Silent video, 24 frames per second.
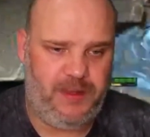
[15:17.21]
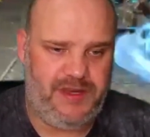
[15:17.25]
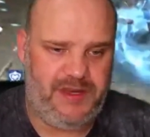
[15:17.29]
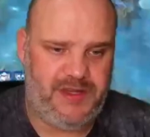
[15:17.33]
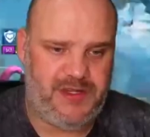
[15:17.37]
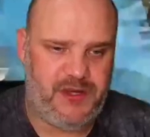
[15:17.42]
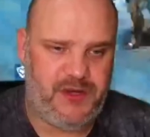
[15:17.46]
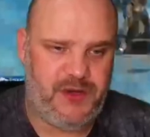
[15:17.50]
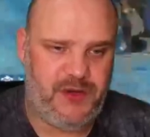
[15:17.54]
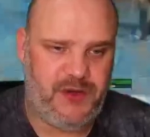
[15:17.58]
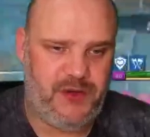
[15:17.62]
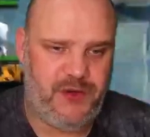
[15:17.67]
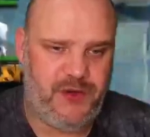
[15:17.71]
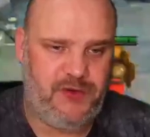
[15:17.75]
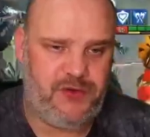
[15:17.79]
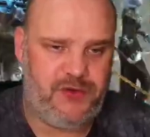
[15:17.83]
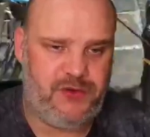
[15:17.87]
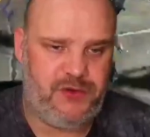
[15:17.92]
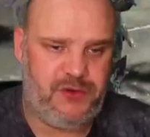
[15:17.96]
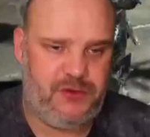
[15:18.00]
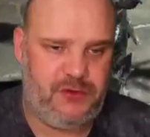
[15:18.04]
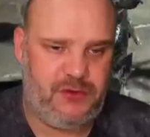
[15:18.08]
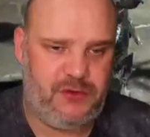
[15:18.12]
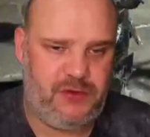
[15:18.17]
good,
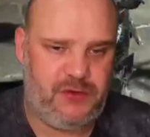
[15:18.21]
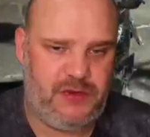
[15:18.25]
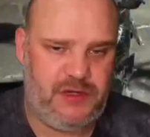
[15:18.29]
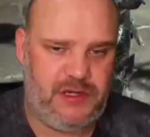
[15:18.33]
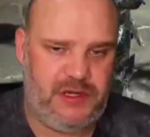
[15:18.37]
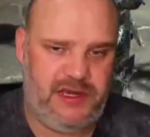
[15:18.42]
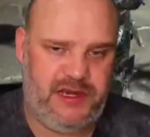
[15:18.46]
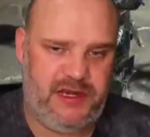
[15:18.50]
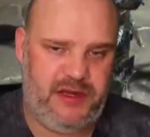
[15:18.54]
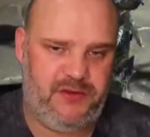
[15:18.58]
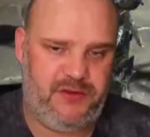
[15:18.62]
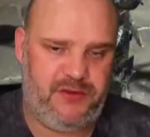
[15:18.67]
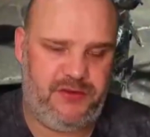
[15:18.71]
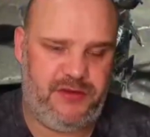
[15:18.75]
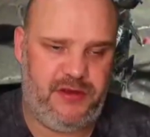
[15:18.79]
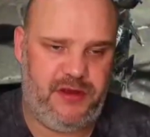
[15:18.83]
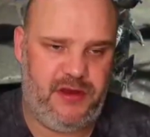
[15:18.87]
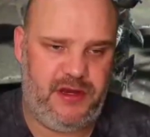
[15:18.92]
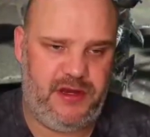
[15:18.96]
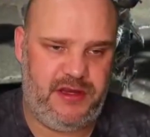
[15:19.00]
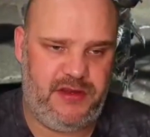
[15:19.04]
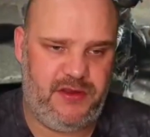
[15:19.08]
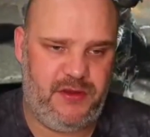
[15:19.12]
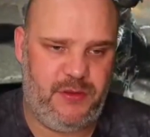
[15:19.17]
and he'll
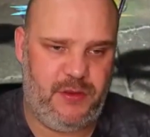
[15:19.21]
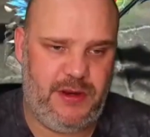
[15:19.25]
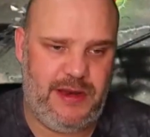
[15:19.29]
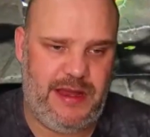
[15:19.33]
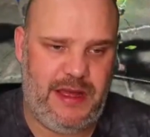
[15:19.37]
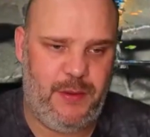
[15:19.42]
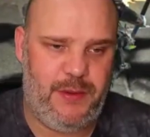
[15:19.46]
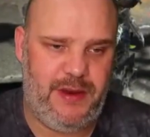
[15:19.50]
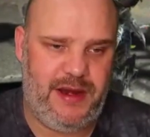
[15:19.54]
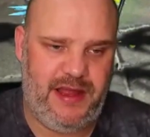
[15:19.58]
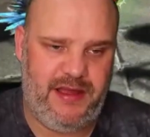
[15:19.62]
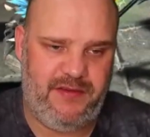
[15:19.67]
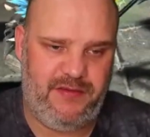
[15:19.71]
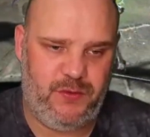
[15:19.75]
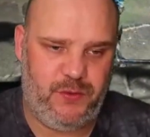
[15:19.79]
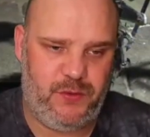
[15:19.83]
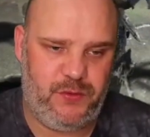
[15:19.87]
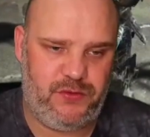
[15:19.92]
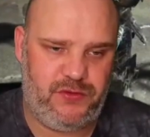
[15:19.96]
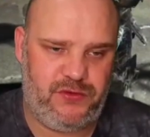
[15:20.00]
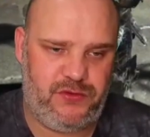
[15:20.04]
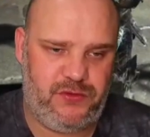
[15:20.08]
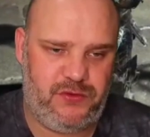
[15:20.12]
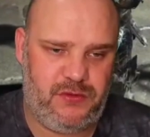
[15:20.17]
certainly do lower
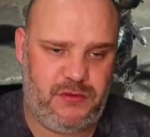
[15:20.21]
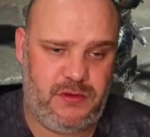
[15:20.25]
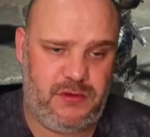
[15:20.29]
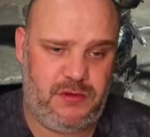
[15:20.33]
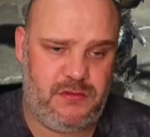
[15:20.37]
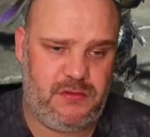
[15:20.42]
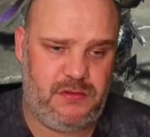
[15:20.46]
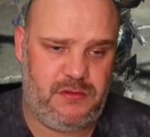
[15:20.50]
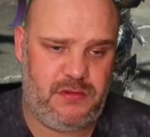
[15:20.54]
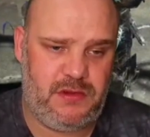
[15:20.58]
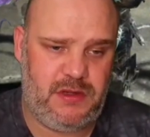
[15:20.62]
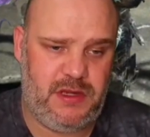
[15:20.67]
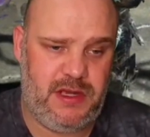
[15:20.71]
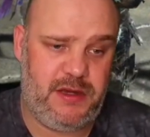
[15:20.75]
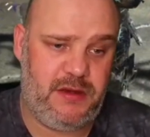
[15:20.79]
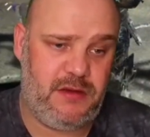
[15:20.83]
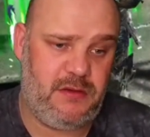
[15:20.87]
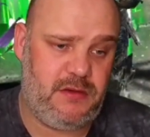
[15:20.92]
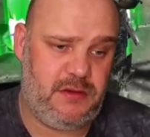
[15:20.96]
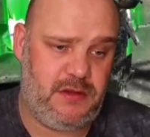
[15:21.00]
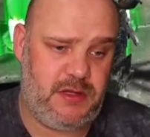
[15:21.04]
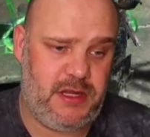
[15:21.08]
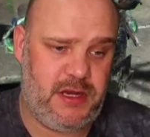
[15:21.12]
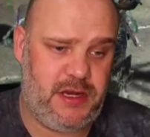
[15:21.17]
levels, and,
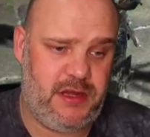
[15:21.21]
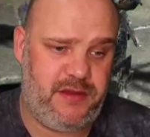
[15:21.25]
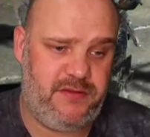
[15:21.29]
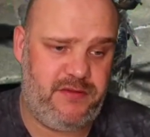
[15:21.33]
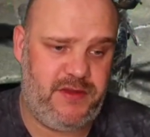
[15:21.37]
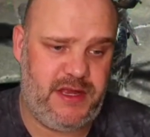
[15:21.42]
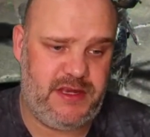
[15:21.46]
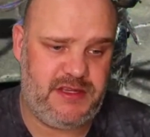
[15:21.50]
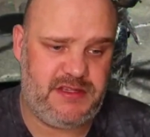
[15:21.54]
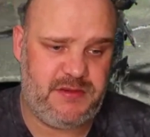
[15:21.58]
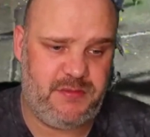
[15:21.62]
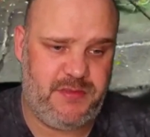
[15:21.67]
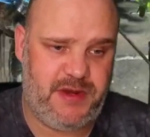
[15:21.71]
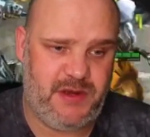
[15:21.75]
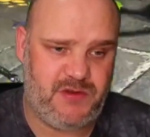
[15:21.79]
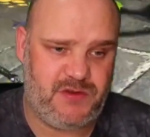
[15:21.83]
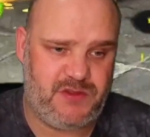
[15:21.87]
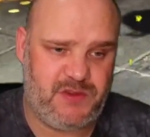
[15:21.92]
you know, if you had somebody else to